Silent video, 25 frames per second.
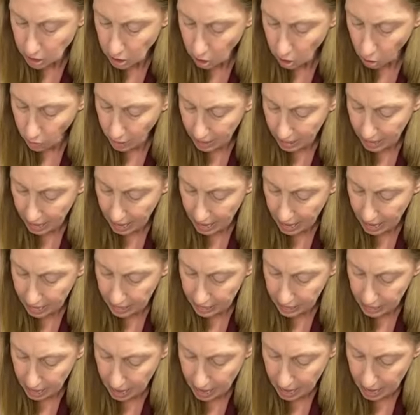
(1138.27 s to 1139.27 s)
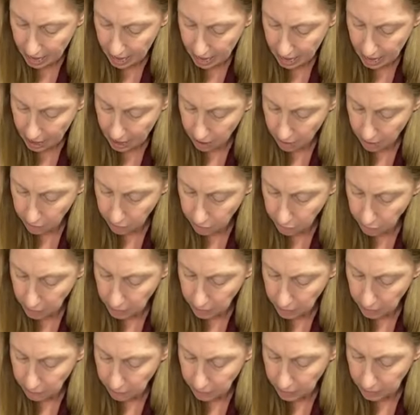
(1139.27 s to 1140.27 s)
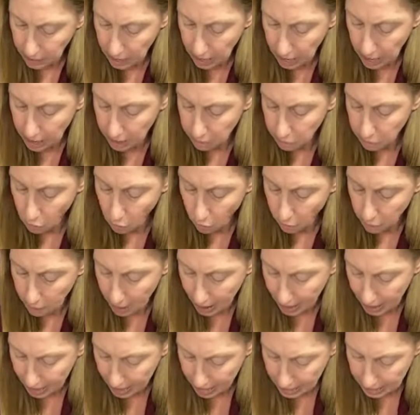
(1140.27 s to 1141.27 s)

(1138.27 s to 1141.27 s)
So again, I have gotten more